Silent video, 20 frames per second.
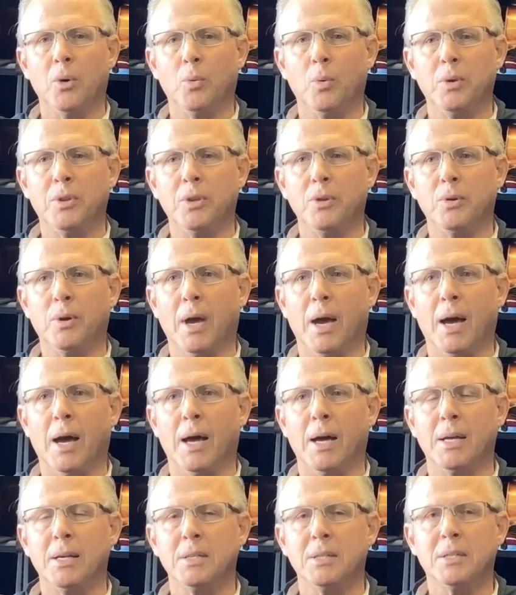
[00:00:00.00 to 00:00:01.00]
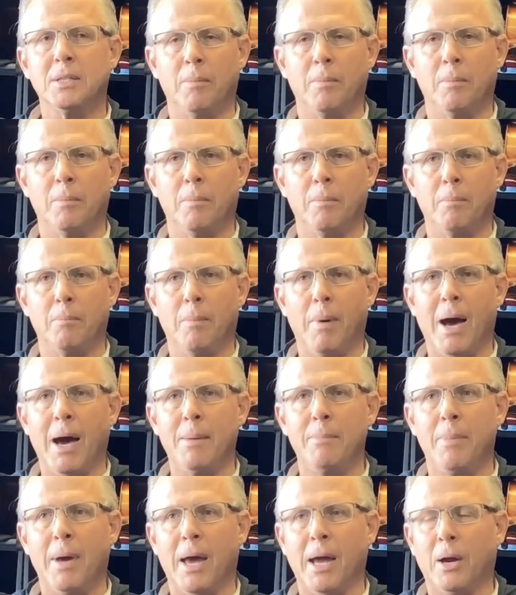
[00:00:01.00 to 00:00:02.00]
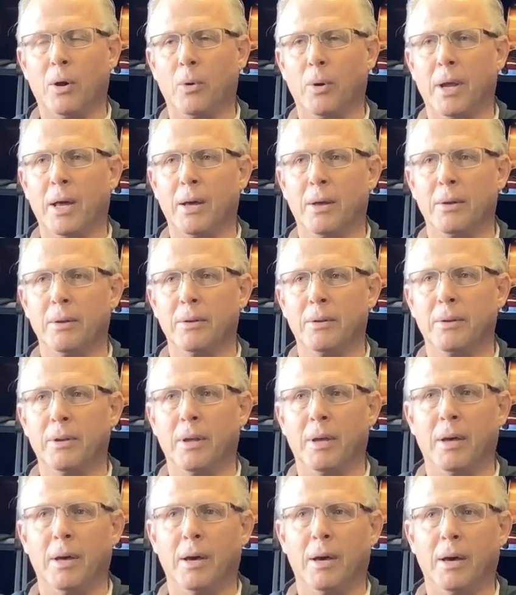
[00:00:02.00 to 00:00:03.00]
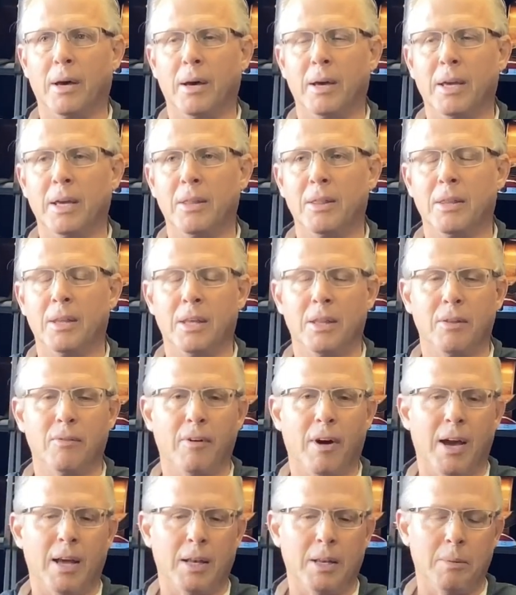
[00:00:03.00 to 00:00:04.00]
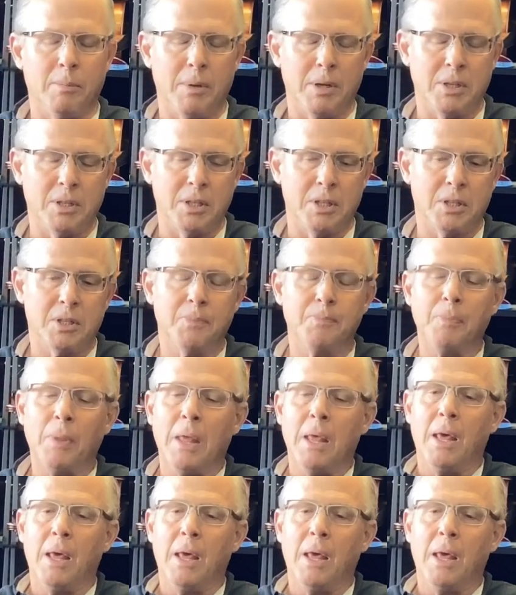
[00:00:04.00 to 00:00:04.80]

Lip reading: with you guys my background in the violin business.